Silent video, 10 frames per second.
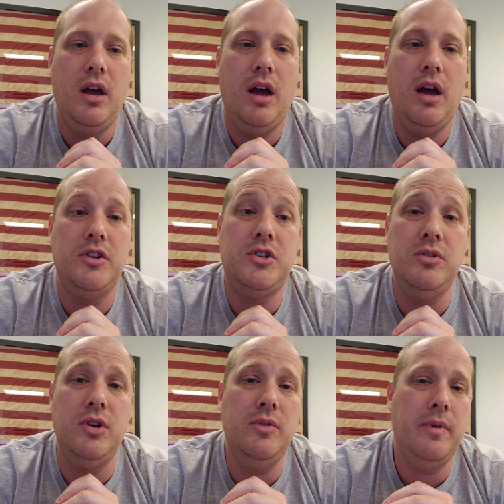uh, to
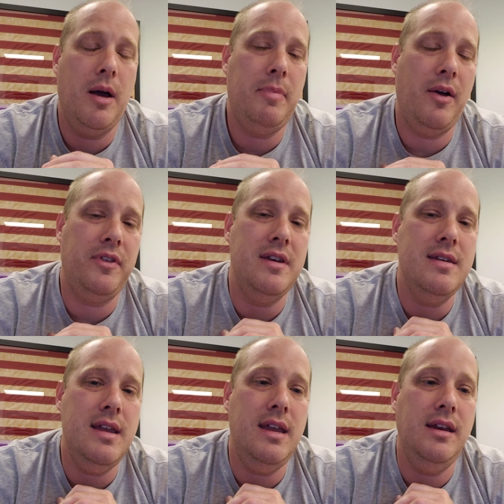you about the
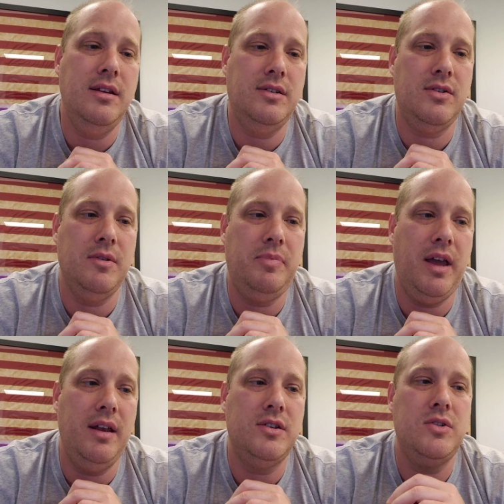need to
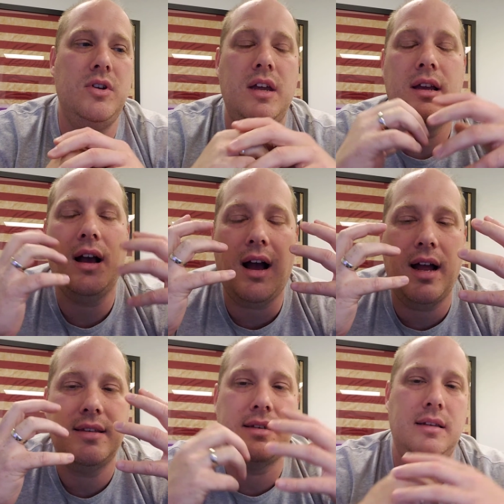repent, so you can
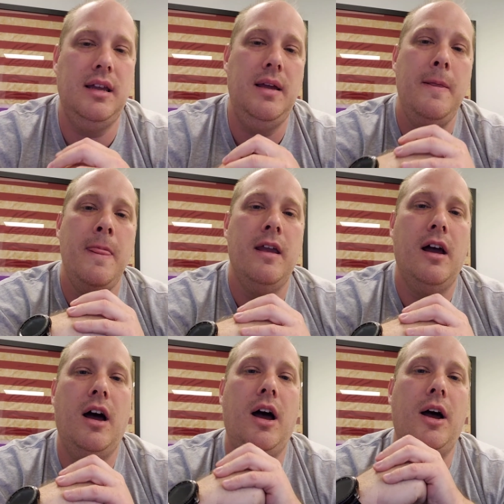constantly
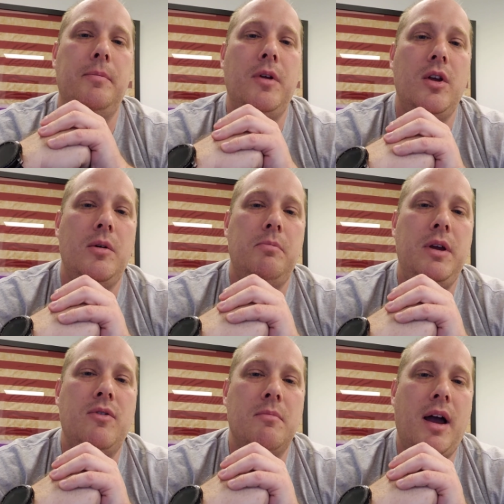um,
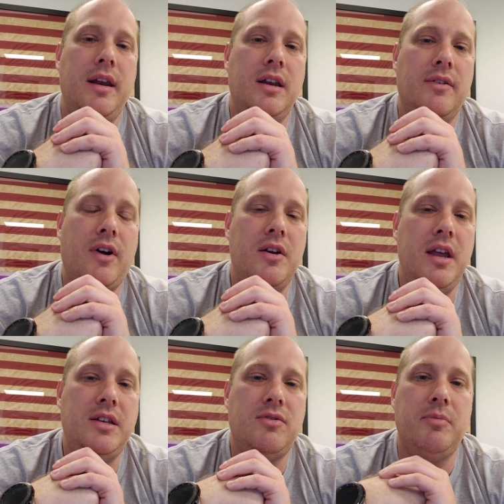be reminded of our
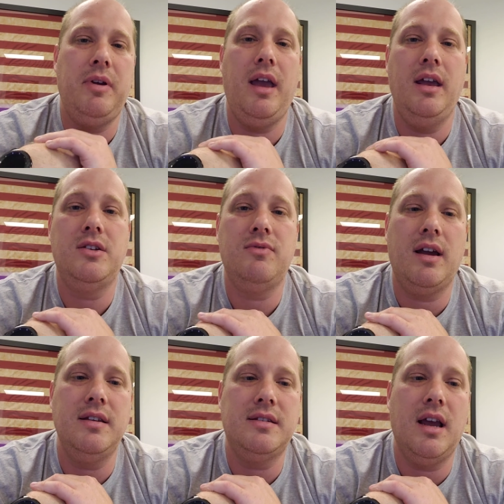need to repent and to
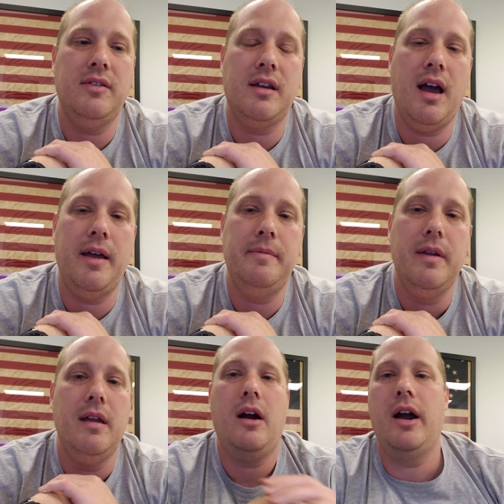reconcile to God.
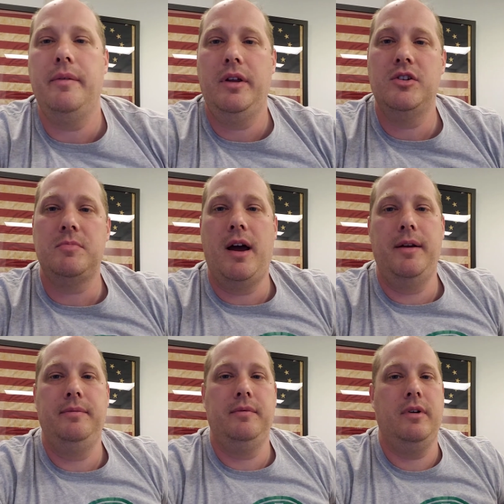All right, here's
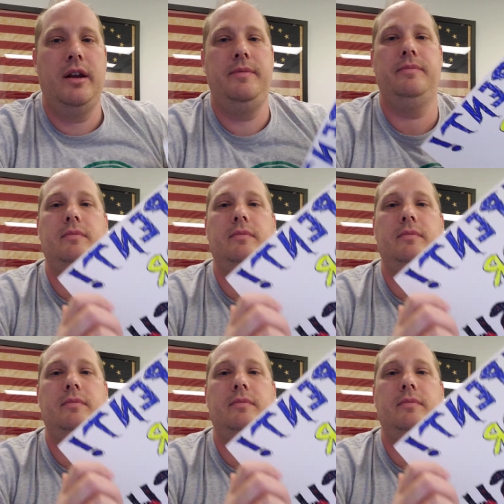mine. Ready?